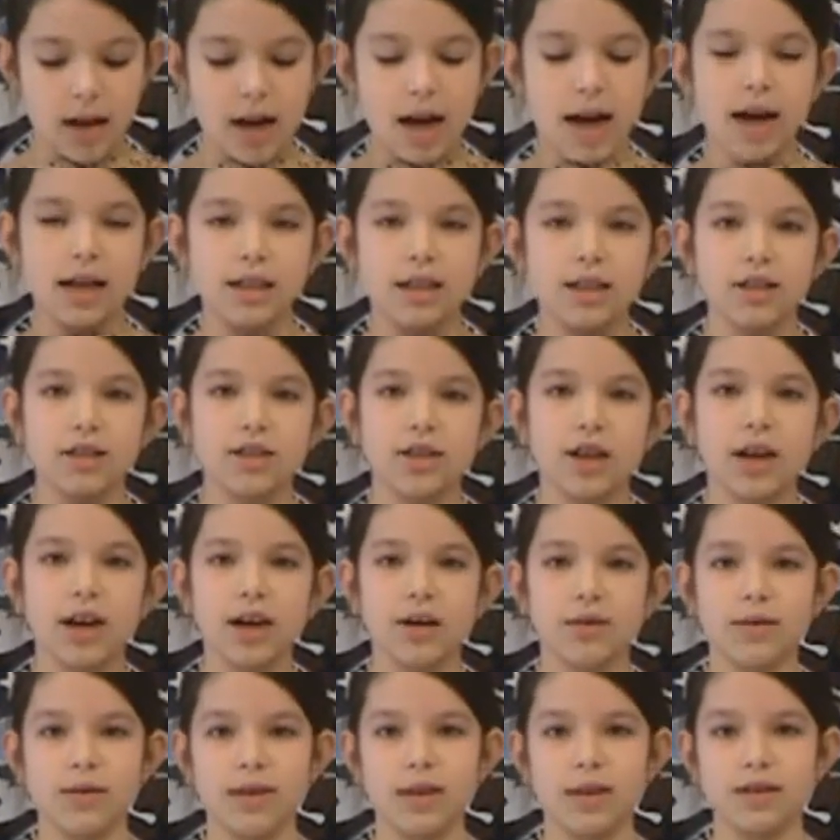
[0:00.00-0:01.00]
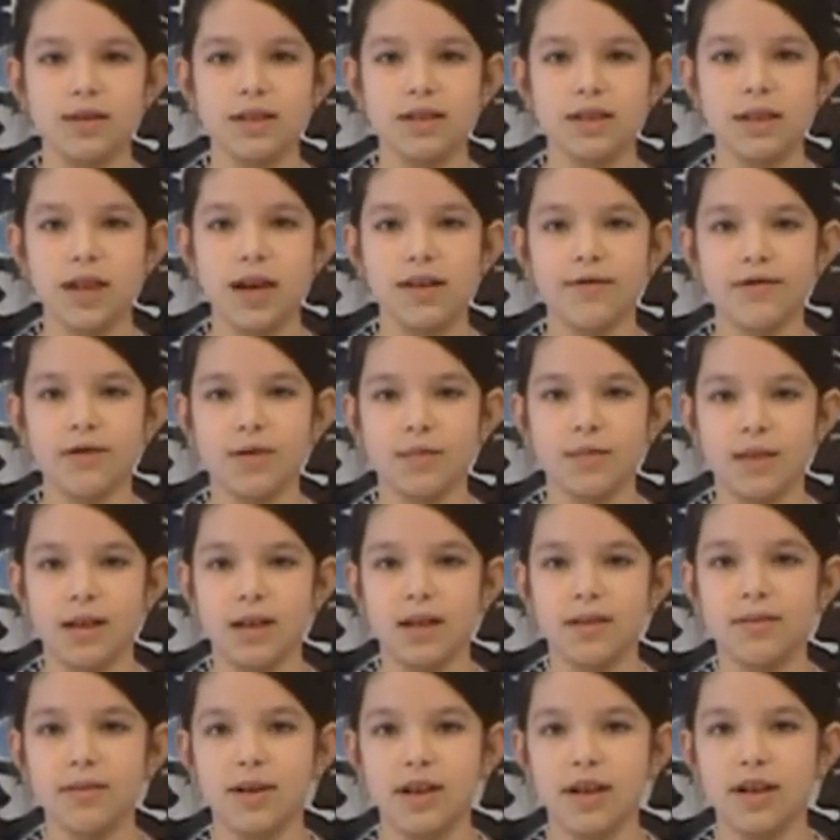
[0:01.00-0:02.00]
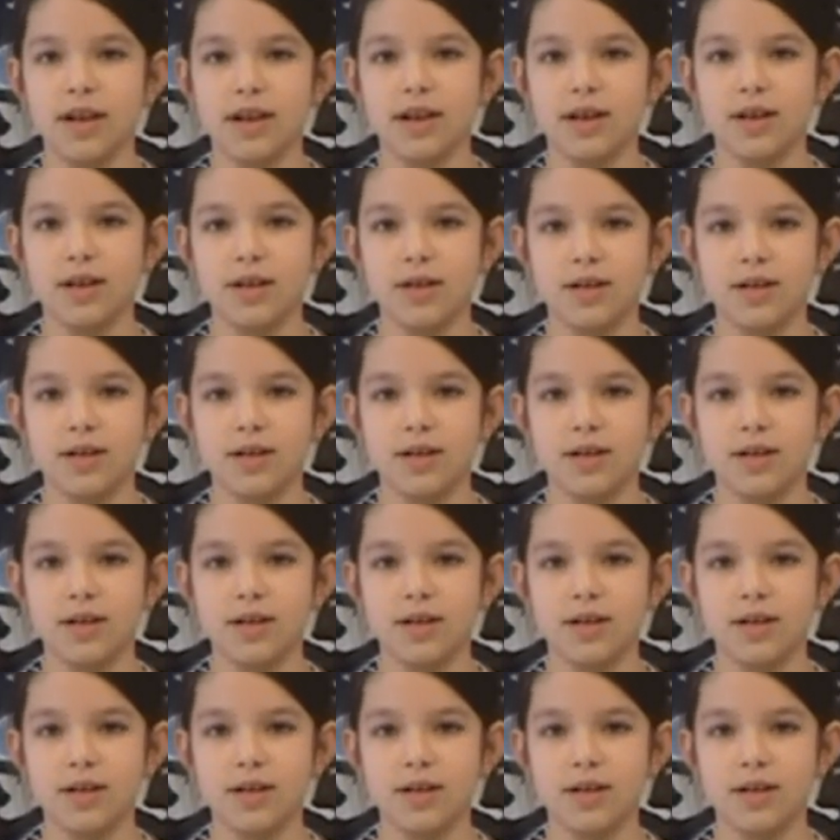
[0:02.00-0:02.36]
As a child, when it was time for me and Mary to